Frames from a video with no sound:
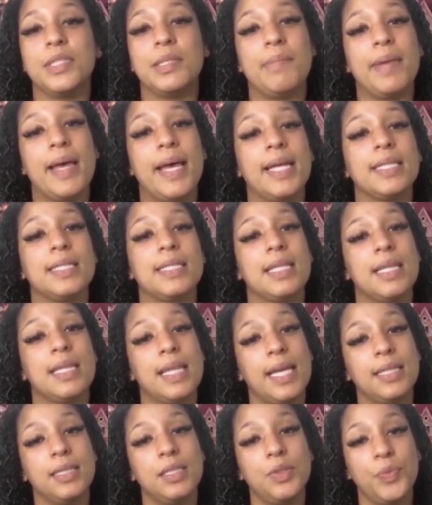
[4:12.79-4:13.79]
demand
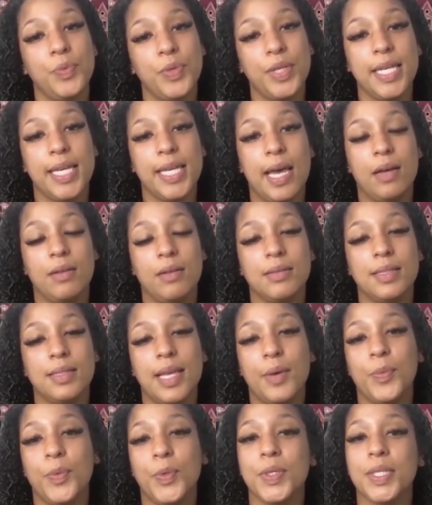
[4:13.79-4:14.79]
selected recounts
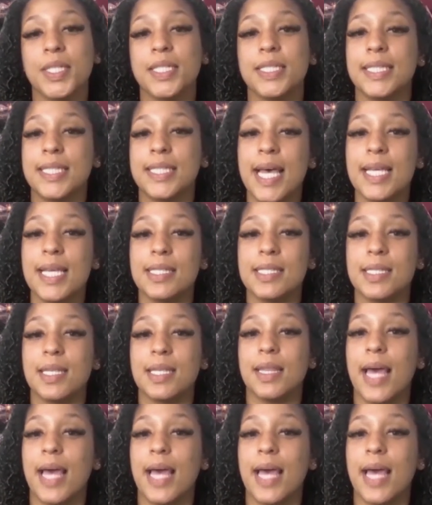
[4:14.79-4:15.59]
and will contest